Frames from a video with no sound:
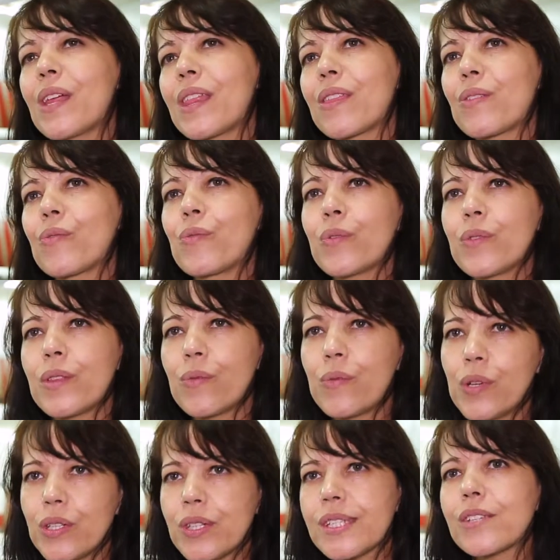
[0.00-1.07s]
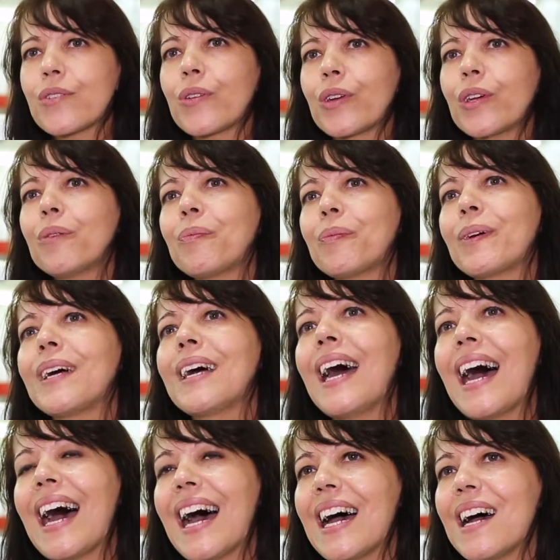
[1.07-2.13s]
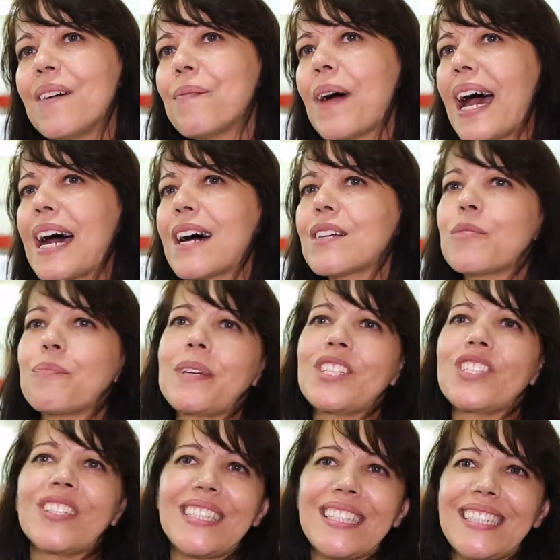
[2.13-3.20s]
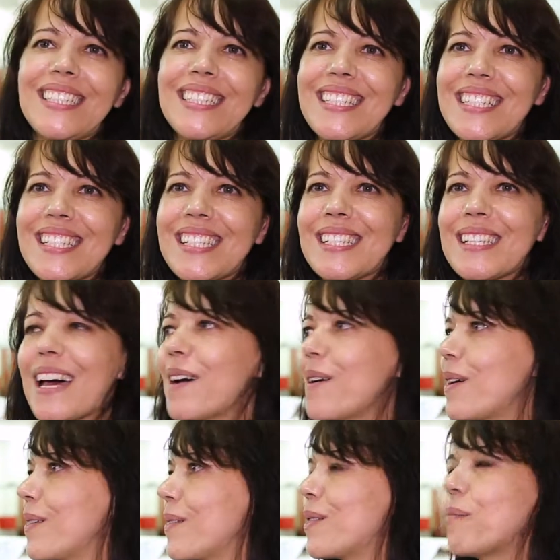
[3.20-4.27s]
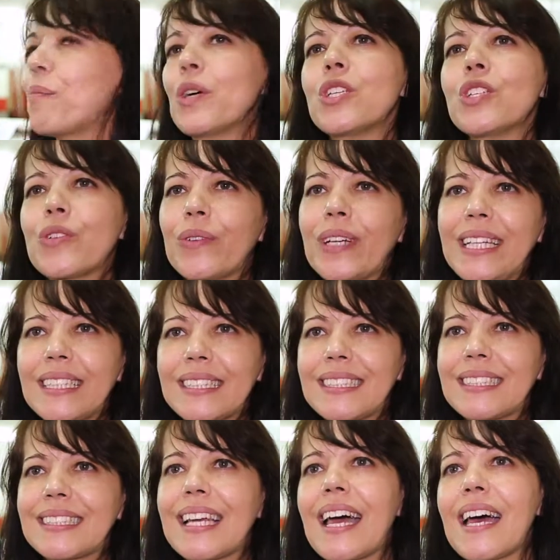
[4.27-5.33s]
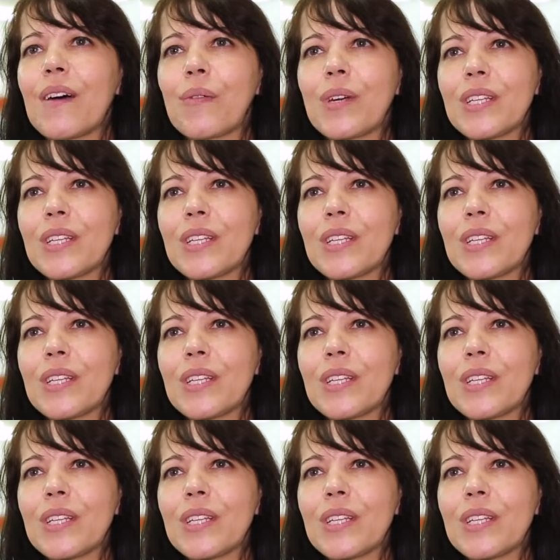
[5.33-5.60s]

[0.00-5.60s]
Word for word: with the Roots Group. Um, our specialty is uh, the butcheries and